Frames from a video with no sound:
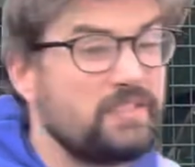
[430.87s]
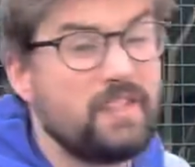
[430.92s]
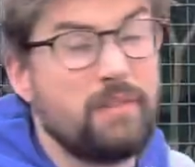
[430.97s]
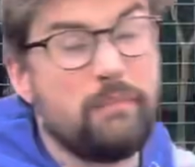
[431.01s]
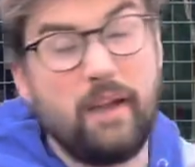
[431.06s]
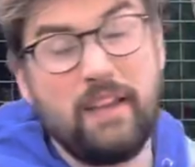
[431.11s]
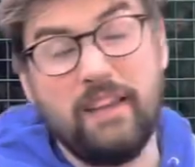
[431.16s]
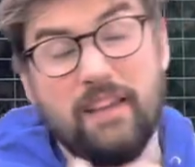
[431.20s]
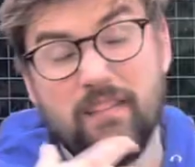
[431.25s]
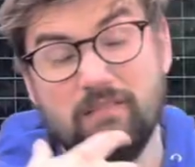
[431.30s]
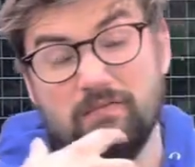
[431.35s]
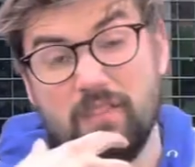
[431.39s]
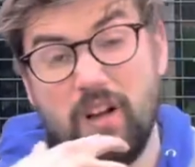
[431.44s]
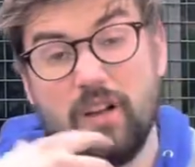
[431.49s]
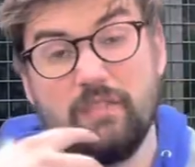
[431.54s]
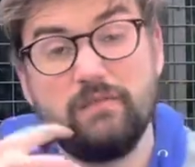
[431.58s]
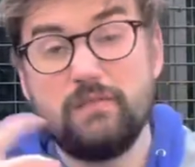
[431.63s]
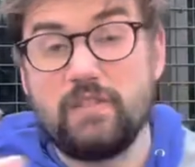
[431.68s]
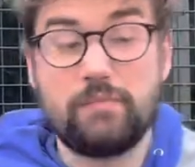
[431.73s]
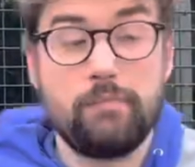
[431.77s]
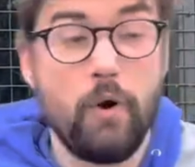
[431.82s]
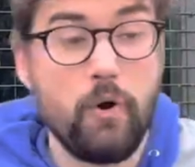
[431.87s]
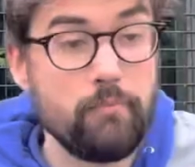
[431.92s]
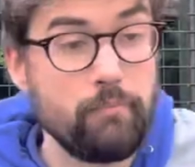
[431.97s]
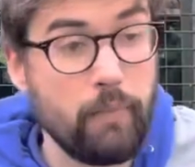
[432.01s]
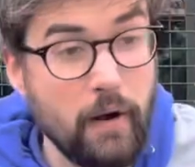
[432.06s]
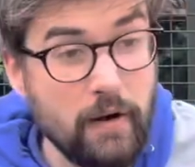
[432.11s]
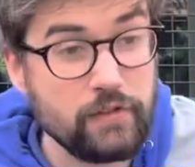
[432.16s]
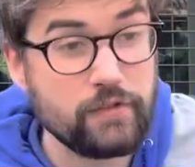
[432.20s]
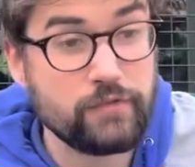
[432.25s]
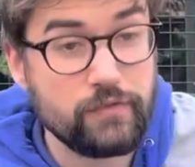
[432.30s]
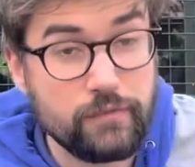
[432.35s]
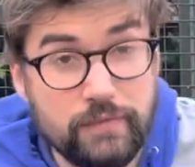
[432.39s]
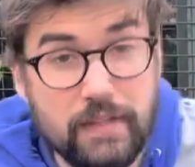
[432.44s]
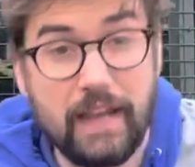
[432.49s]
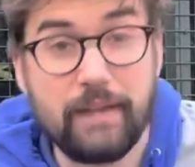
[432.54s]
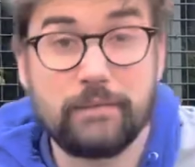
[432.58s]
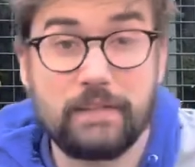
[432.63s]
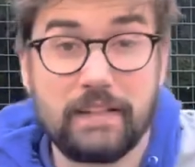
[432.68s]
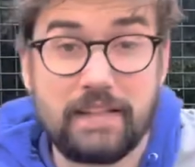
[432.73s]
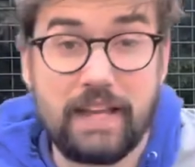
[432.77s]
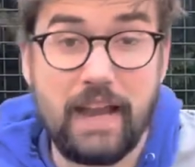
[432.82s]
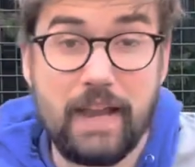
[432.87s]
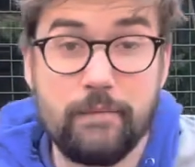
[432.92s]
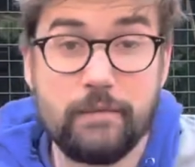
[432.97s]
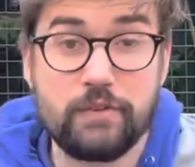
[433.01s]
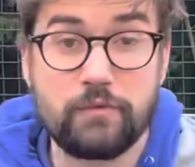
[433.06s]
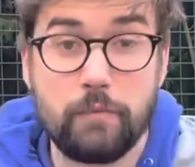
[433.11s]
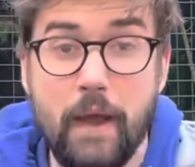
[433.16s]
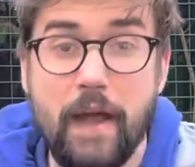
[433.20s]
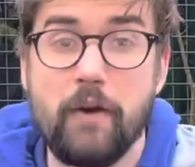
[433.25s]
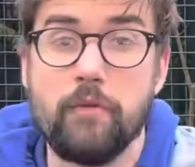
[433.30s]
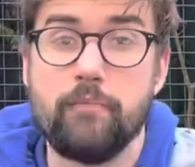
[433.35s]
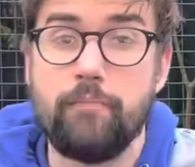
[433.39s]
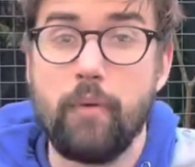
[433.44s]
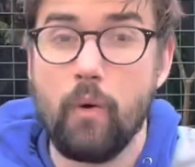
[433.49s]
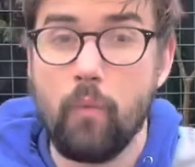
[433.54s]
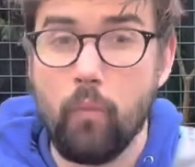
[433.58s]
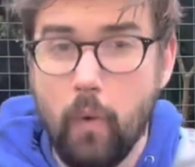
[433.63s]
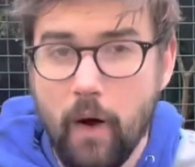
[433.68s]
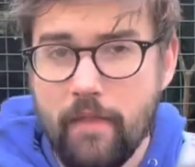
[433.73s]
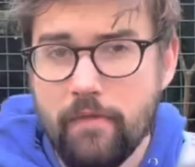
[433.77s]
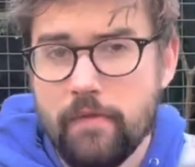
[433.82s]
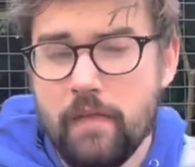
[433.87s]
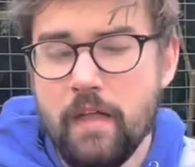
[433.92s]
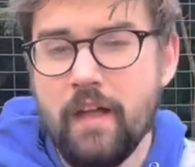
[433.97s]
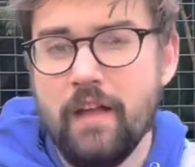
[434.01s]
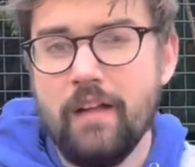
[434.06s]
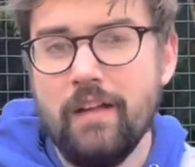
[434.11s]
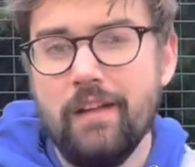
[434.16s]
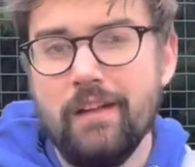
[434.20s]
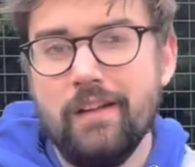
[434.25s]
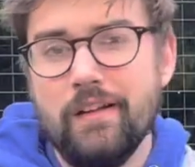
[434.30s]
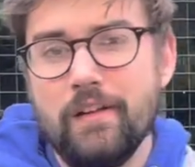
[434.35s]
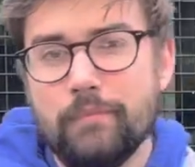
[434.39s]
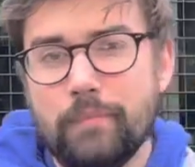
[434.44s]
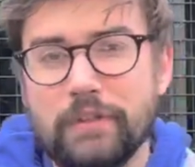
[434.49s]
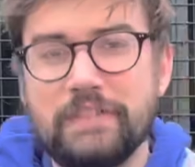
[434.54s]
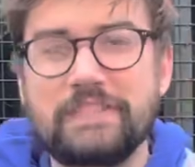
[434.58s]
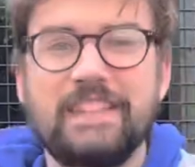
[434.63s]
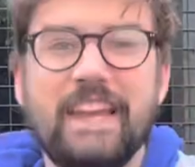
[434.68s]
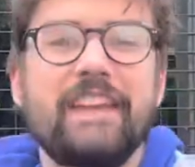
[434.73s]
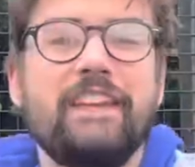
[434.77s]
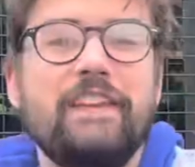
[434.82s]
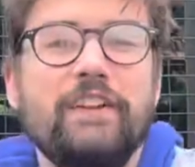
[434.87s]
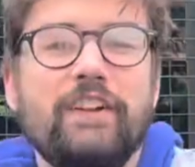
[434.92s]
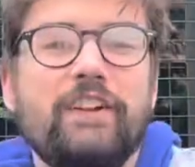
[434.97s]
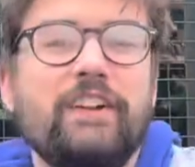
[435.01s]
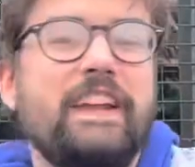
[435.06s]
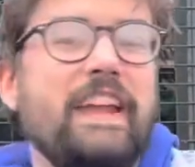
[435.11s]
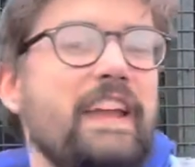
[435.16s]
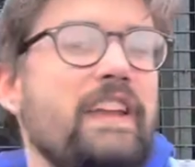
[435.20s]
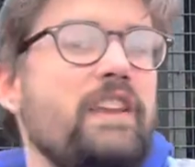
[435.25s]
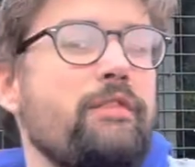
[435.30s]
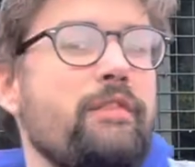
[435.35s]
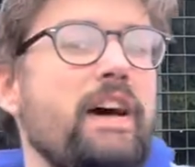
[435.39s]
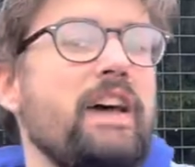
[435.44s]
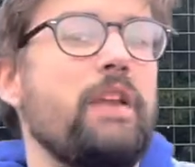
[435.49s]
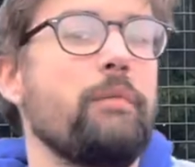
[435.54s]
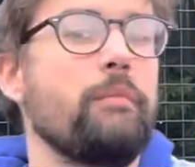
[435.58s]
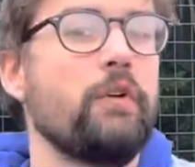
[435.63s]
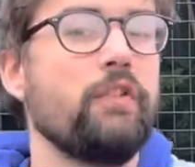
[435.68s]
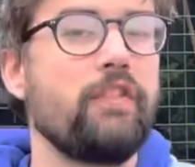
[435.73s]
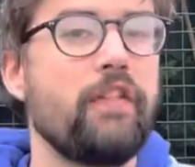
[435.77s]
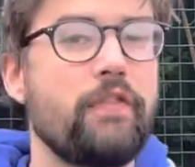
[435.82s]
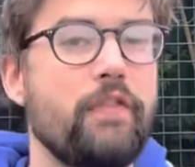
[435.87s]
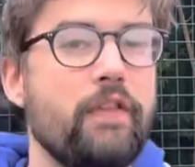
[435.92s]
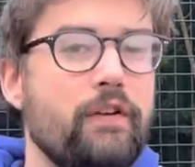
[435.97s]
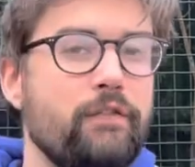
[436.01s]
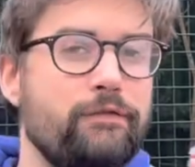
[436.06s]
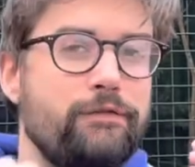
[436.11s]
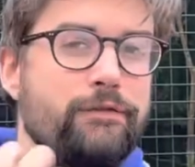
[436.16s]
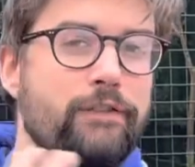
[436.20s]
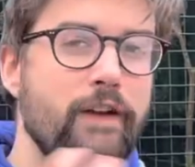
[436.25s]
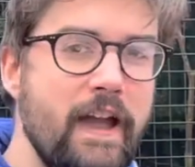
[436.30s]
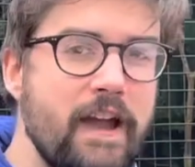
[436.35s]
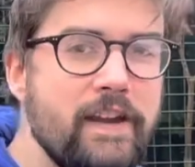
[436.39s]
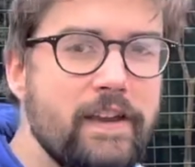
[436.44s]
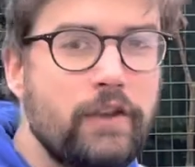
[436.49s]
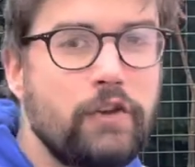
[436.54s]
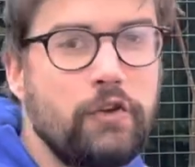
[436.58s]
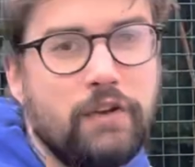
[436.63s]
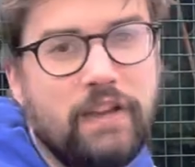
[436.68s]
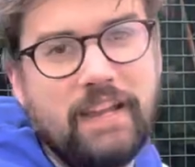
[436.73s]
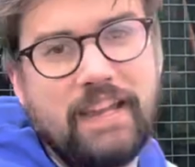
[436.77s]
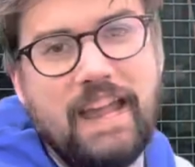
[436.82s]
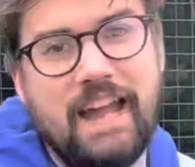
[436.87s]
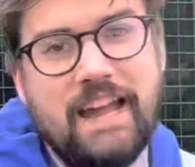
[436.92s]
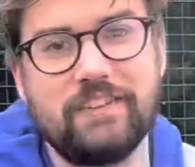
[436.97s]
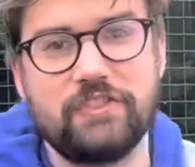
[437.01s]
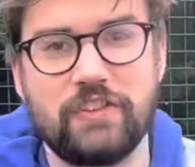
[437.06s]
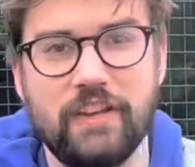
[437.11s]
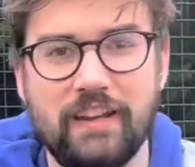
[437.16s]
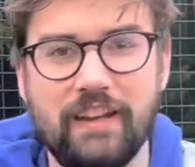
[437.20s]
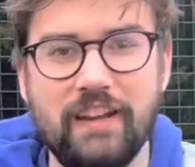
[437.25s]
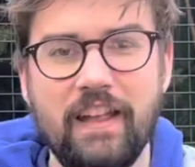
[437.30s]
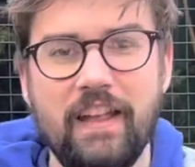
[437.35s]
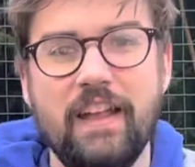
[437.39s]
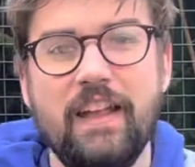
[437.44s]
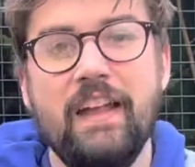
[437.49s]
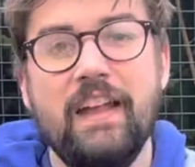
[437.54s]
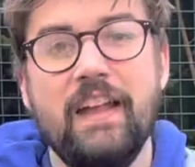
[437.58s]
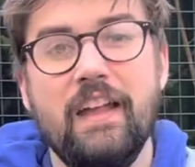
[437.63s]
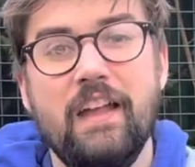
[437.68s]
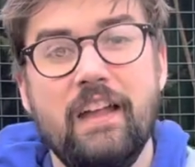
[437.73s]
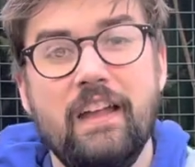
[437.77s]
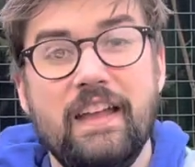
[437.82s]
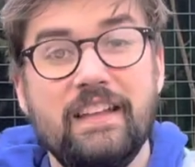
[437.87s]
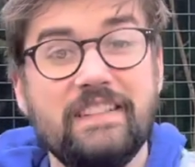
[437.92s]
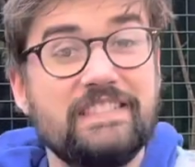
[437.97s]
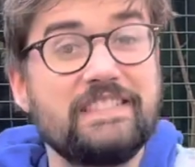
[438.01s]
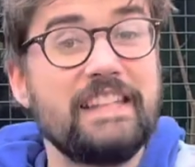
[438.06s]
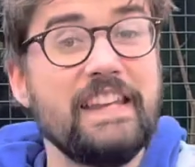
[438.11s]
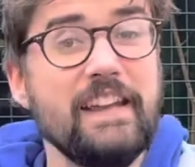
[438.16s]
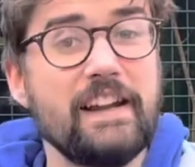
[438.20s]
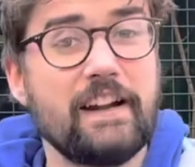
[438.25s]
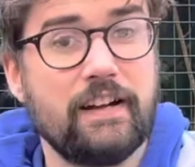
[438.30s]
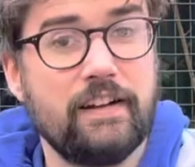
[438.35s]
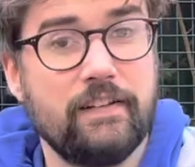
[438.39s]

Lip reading: They might hunt small birds from time to time as well, but one particular kind of animal that they're very good at catching is deer.